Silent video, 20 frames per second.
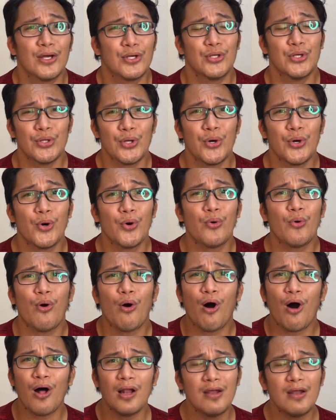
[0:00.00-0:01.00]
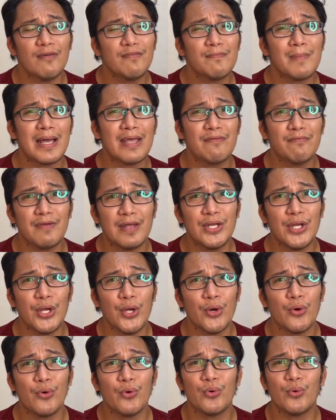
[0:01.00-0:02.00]
you know, all of my
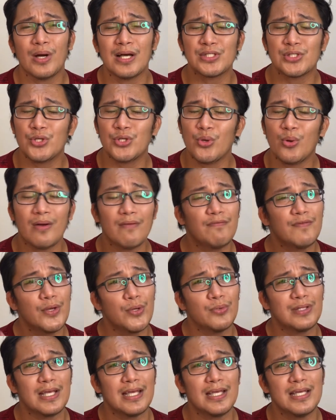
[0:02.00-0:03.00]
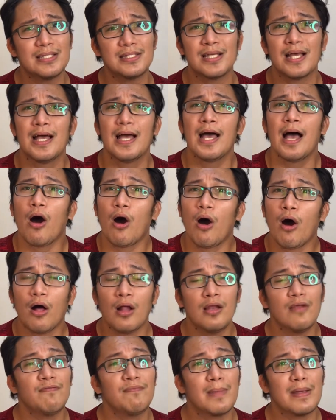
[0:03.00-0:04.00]
video, as you have noticed,
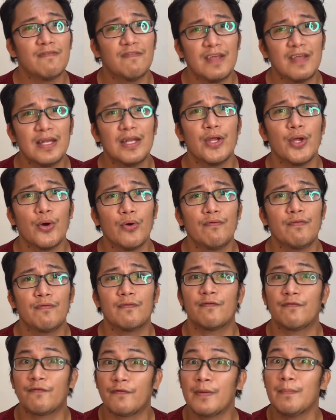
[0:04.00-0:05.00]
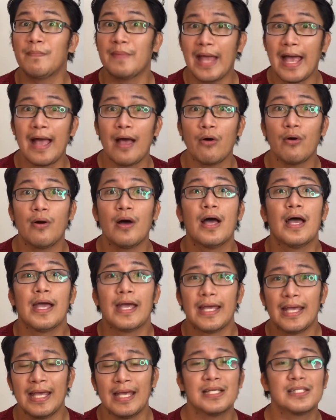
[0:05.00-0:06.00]
all of my video from now
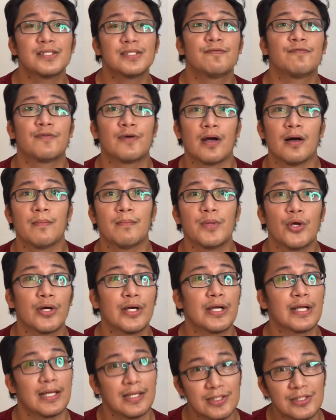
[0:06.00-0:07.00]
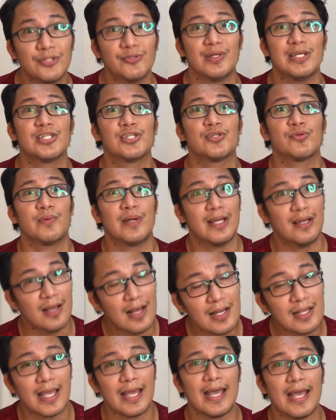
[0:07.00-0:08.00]
is from your country, Sri
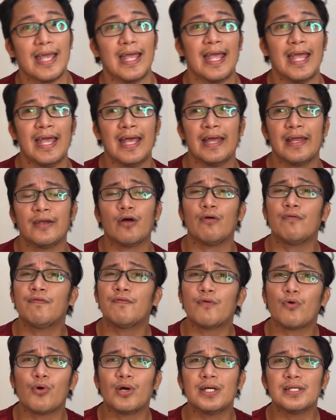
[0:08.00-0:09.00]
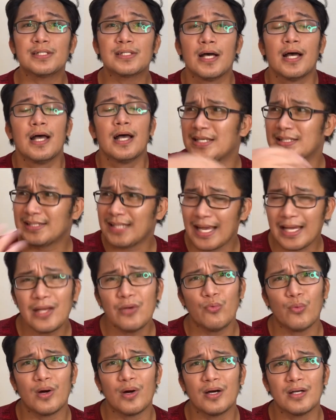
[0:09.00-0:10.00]
Lanka. And of course, the
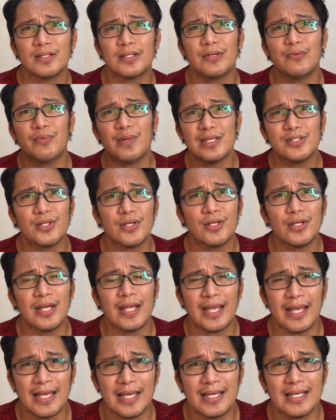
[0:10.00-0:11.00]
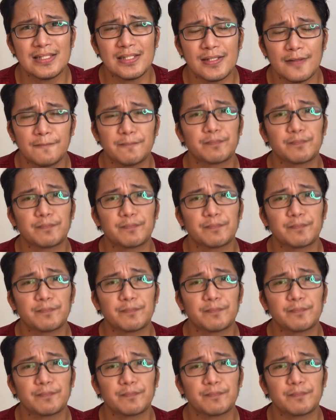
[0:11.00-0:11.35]
second one, the reason is